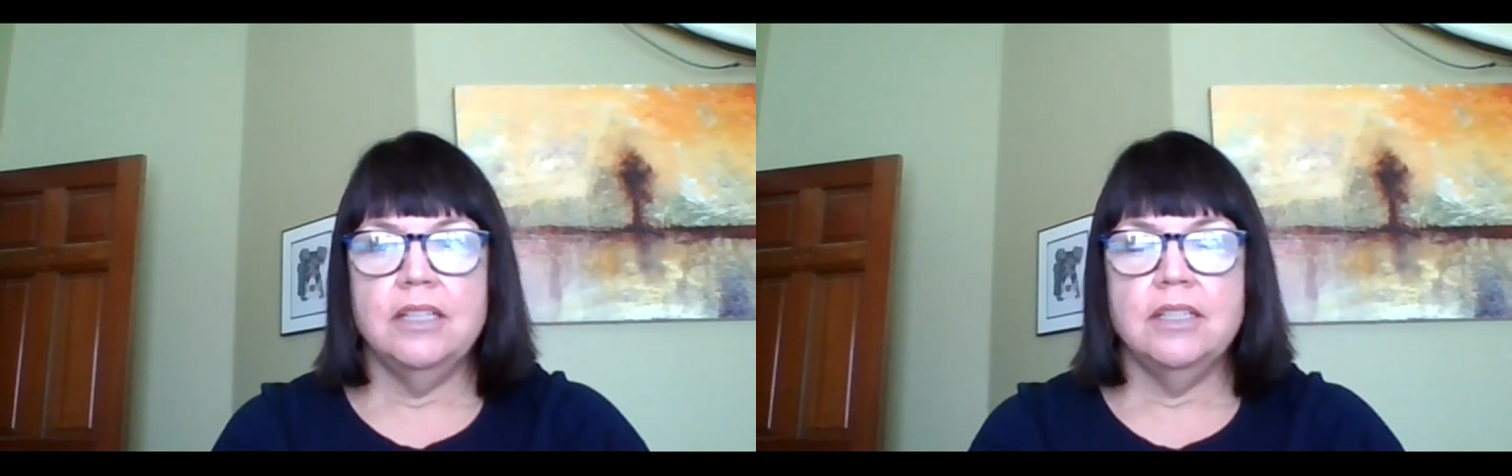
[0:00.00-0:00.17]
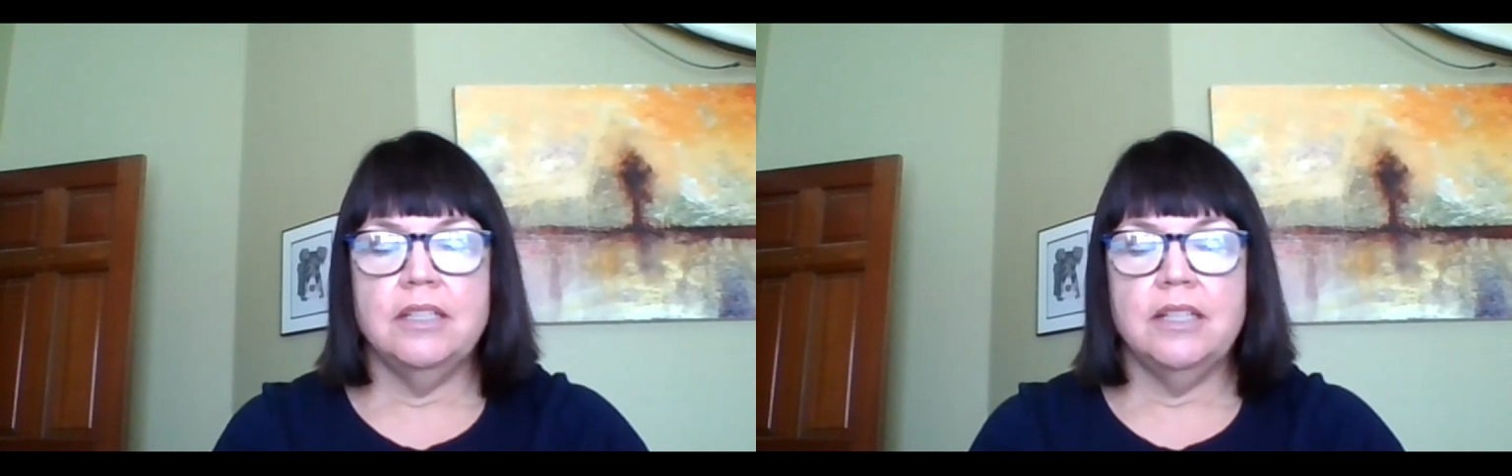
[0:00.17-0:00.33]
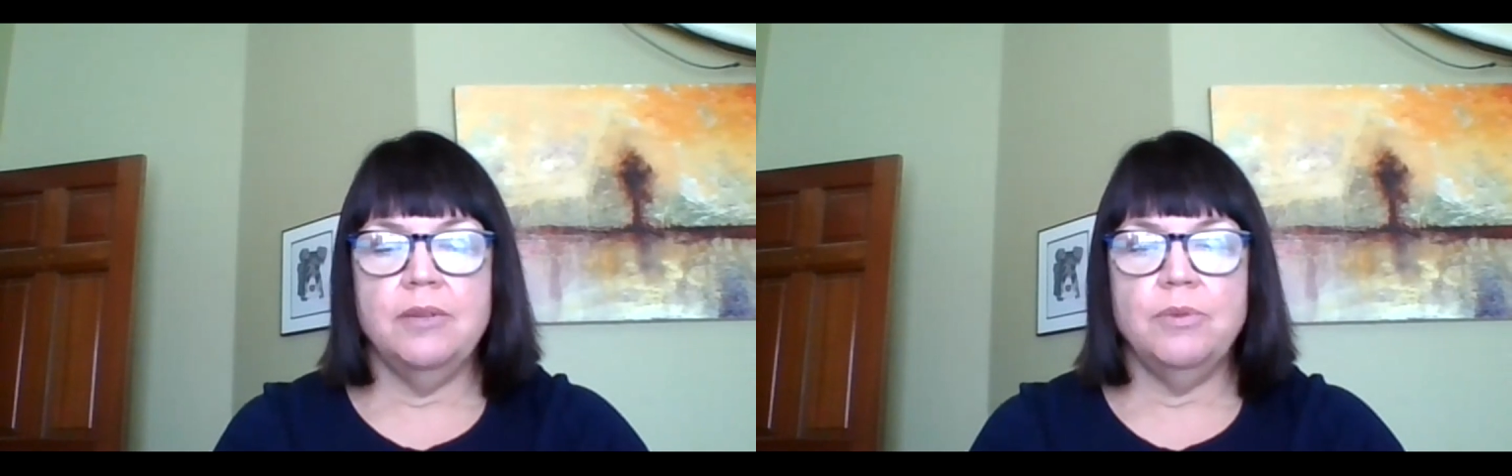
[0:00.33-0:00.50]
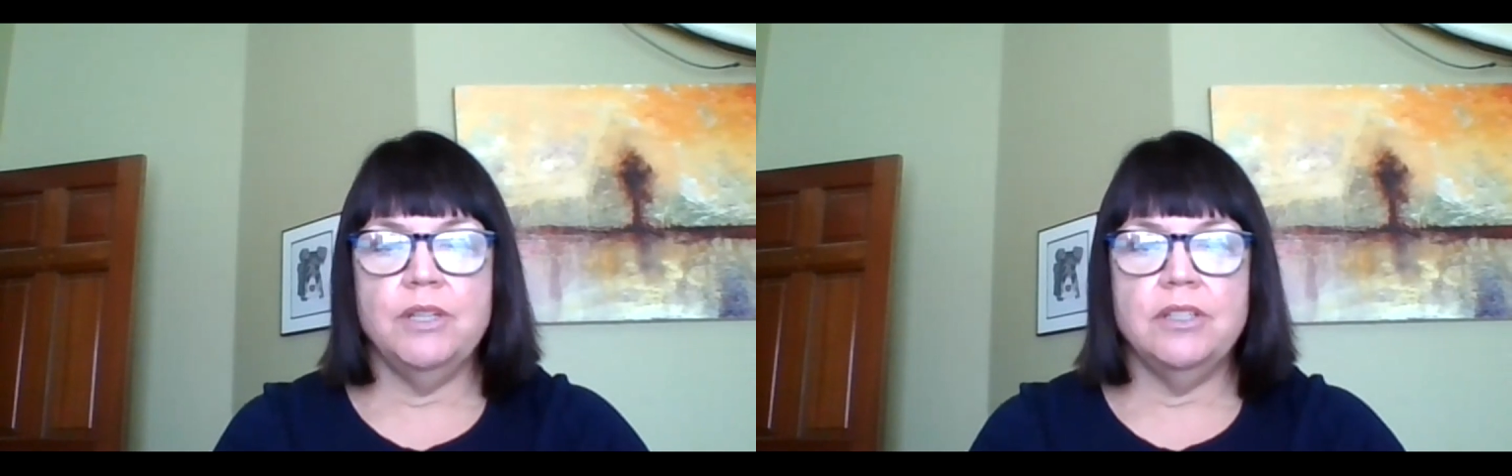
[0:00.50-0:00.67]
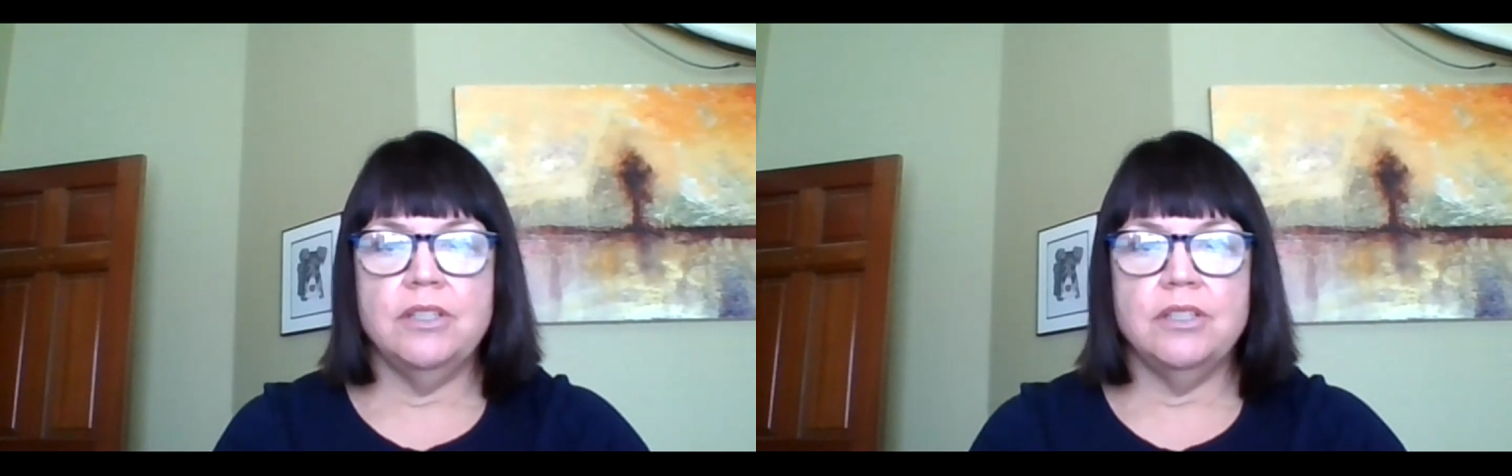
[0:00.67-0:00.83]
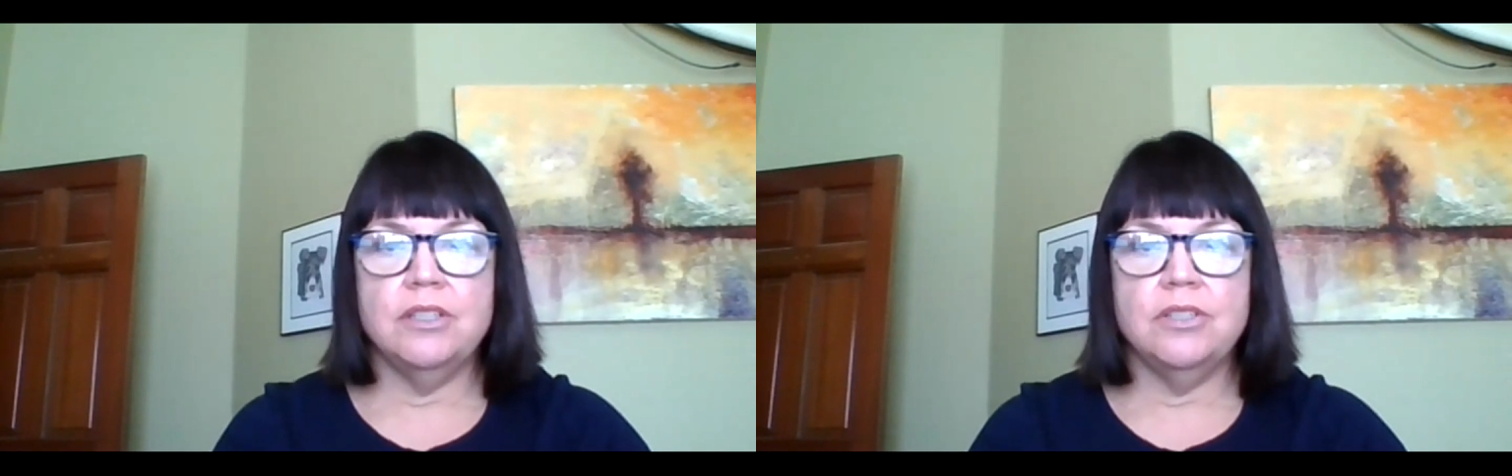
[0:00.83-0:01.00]
Today we
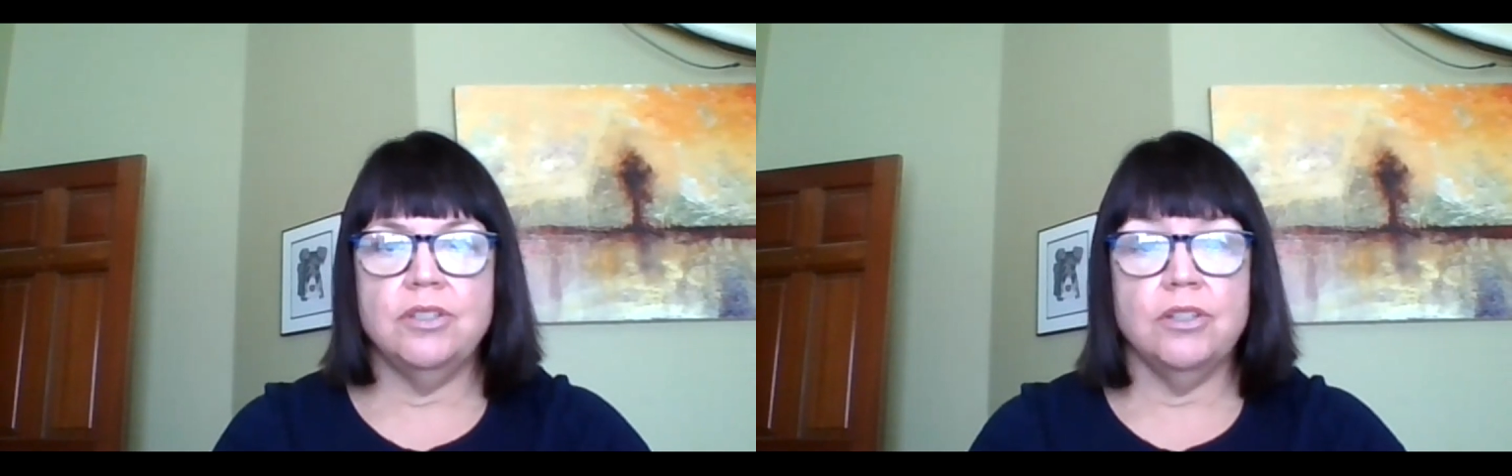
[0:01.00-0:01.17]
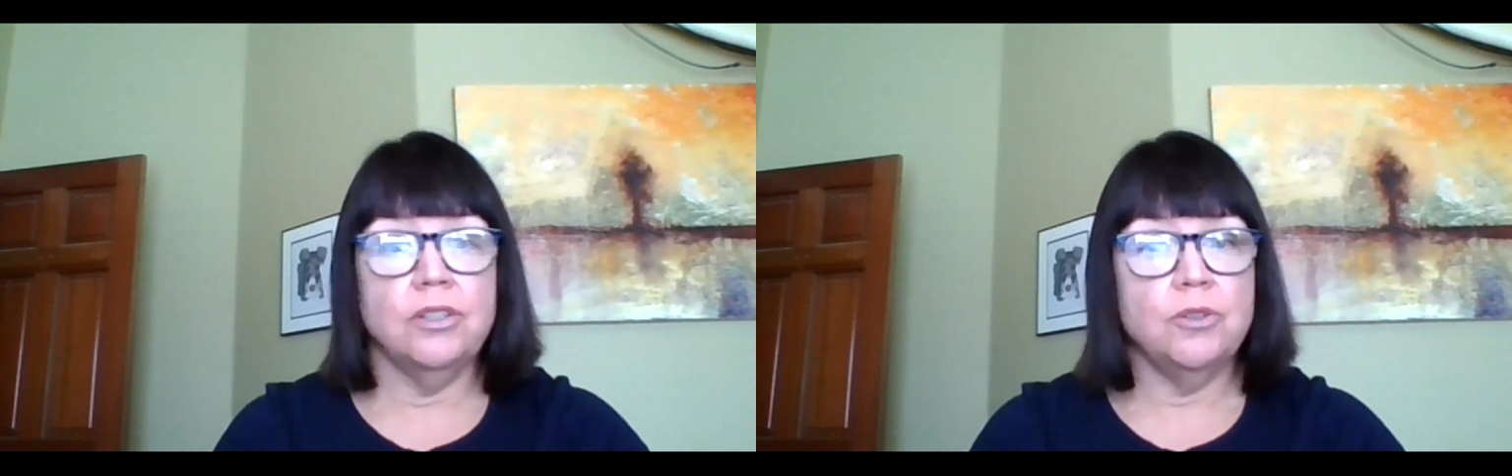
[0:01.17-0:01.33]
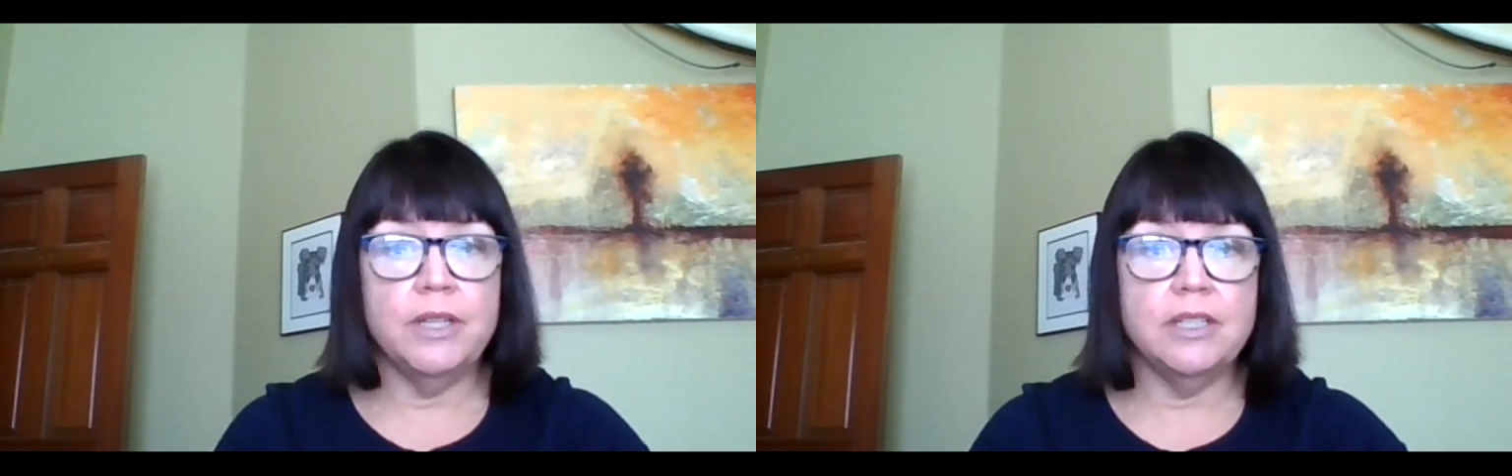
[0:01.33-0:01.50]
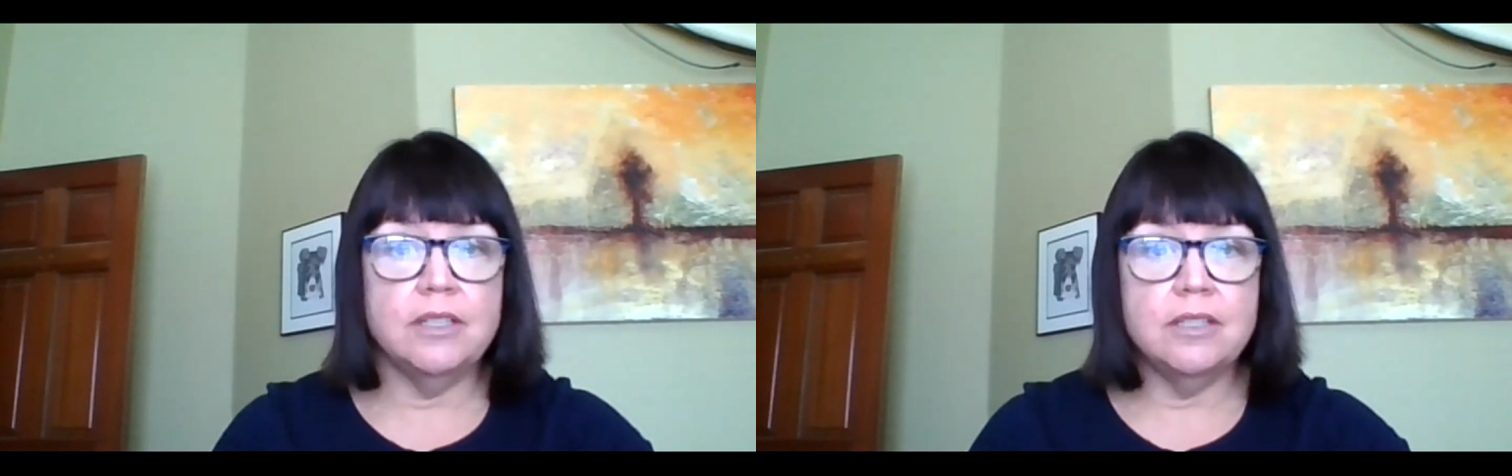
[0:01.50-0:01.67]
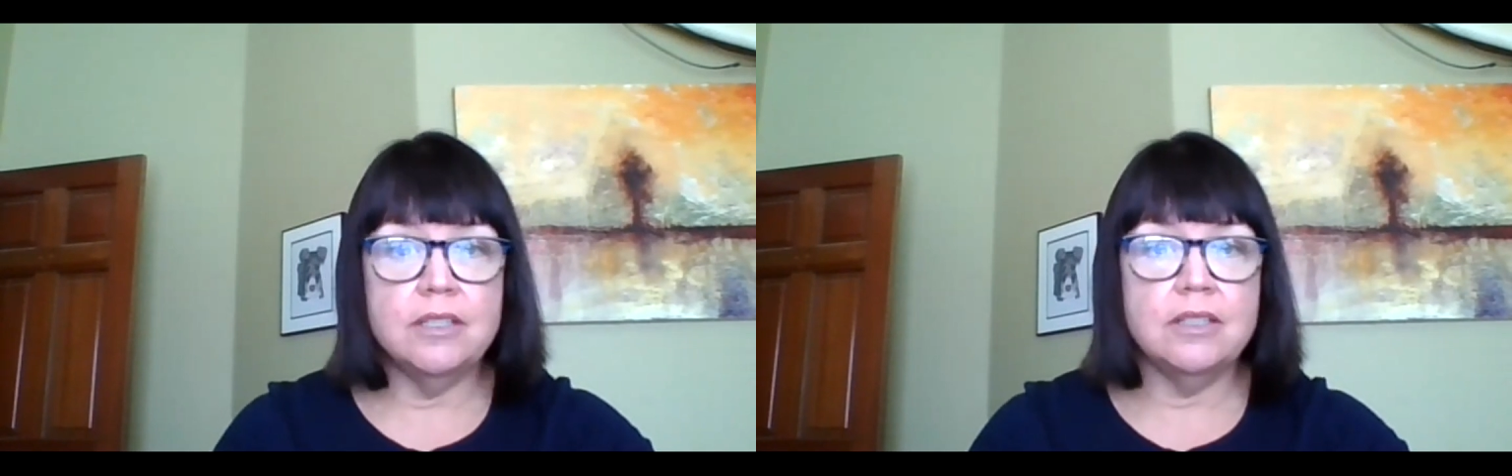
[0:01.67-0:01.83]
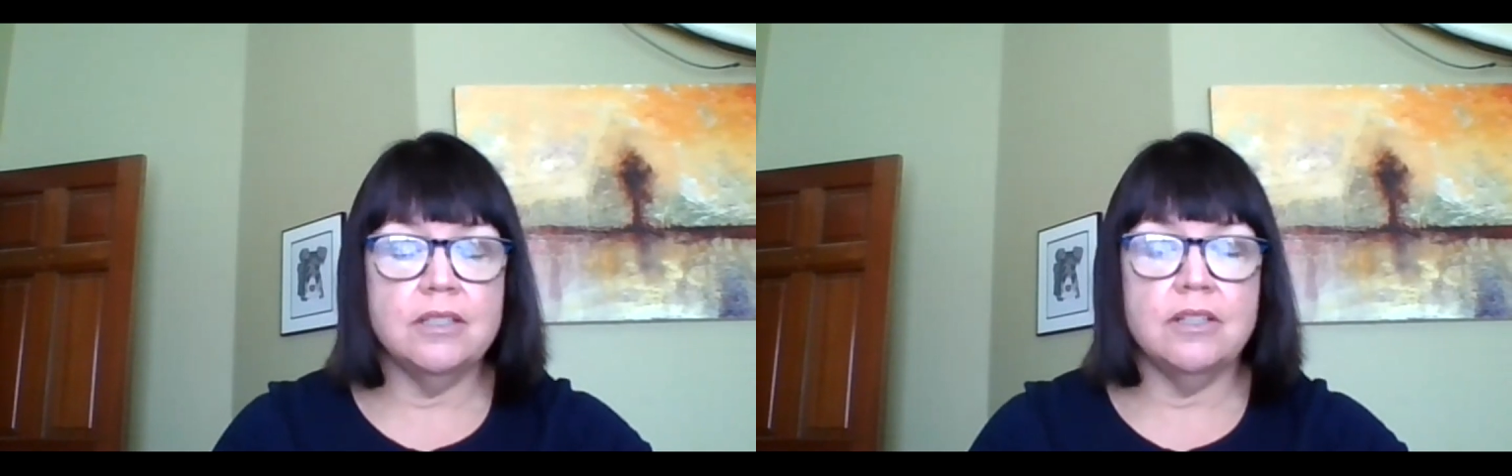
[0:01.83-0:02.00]
took a quiz